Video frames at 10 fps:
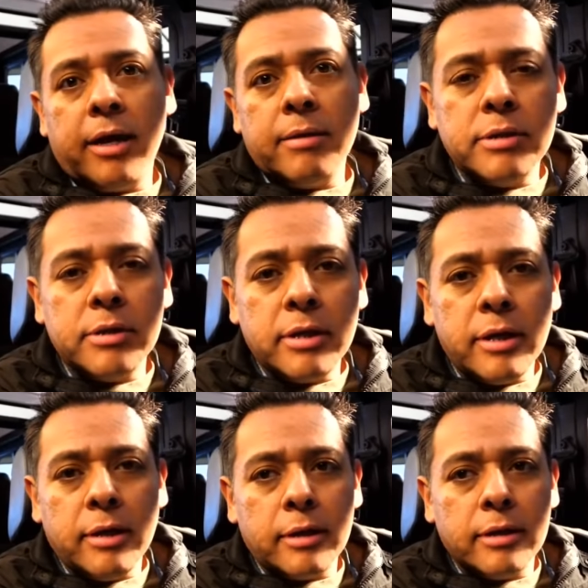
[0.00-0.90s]

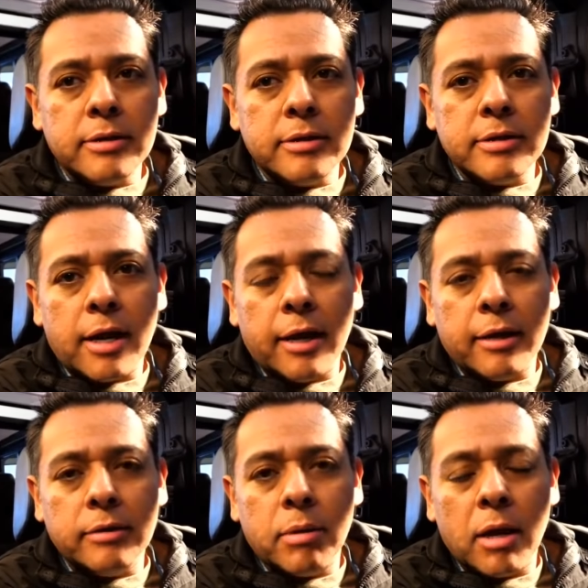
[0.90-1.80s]
Sitting inside
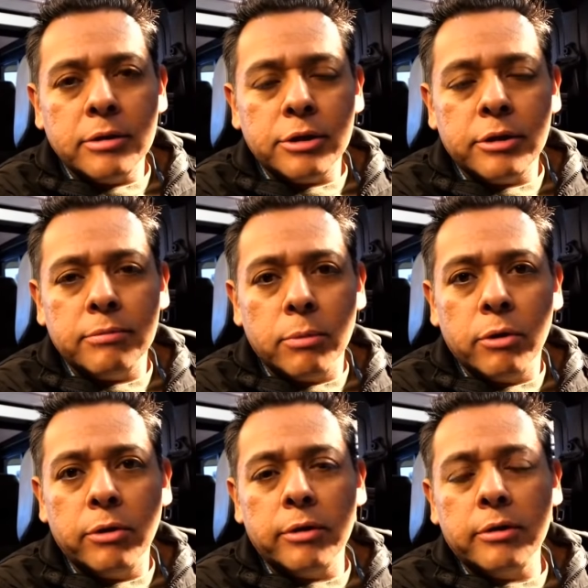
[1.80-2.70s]
Bollinger
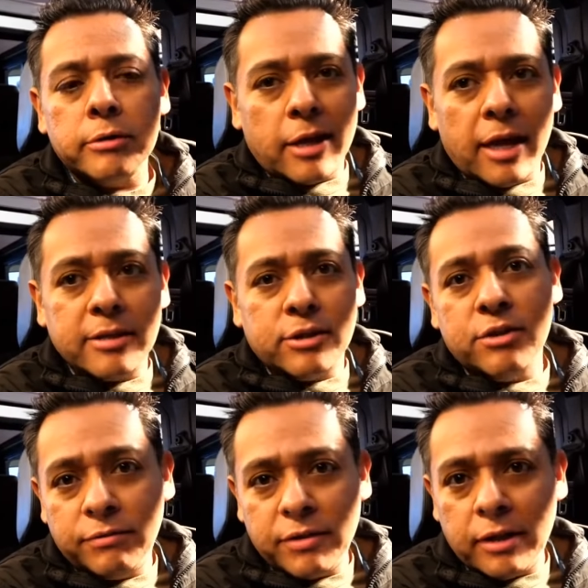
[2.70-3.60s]
Motors
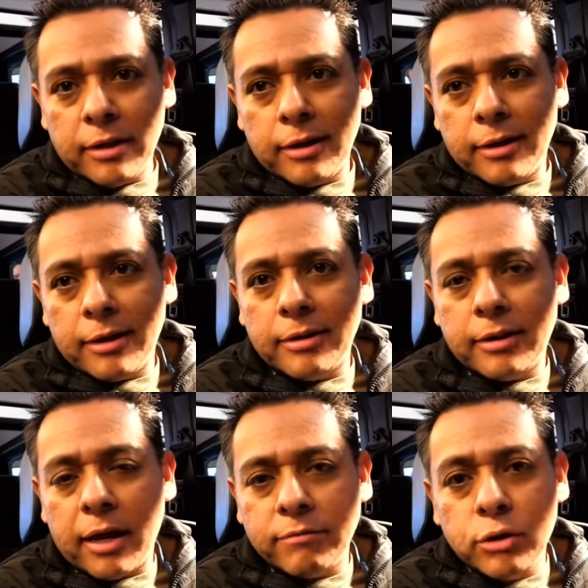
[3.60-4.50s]
SUV. They have two